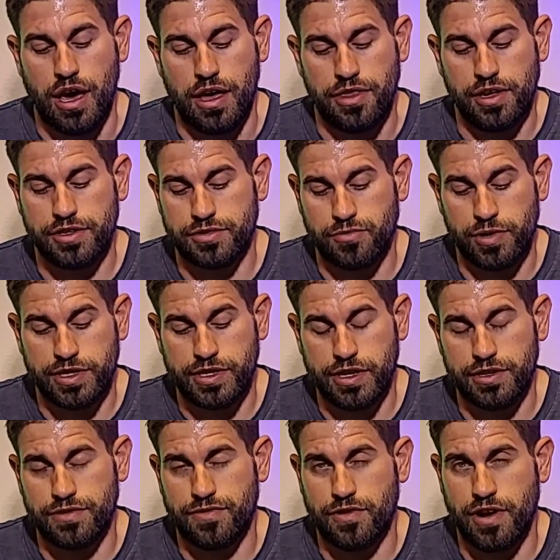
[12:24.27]
this
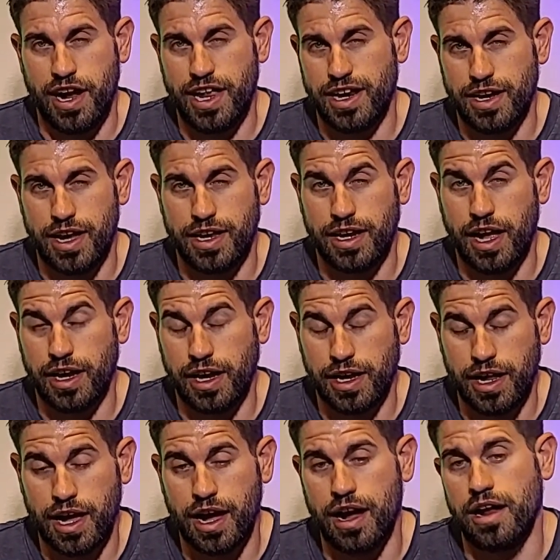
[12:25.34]
retails for
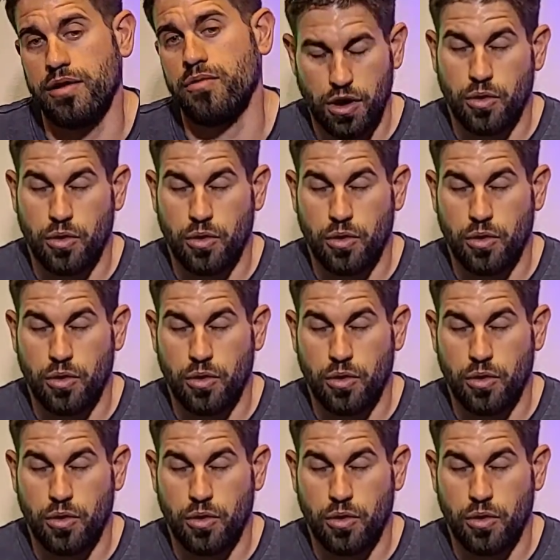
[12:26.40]
$89.99.